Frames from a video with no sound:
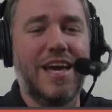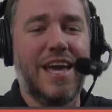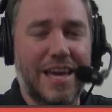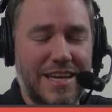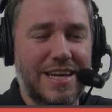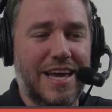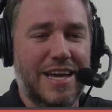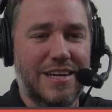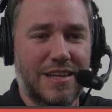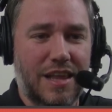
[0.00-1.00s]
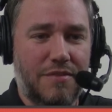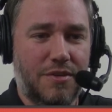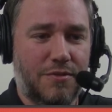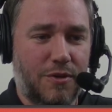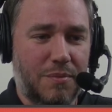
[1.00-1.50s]
8, and
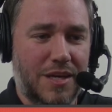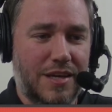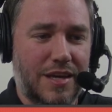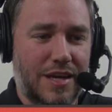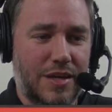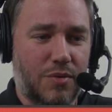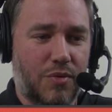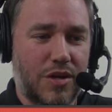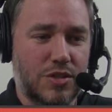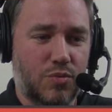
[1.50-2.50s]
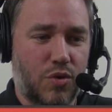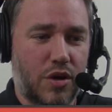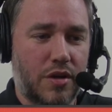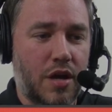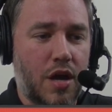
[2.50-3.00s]
11 for me in race
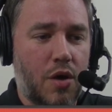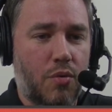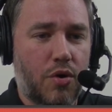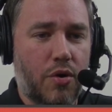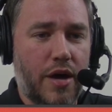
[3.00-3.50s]
1. We'll go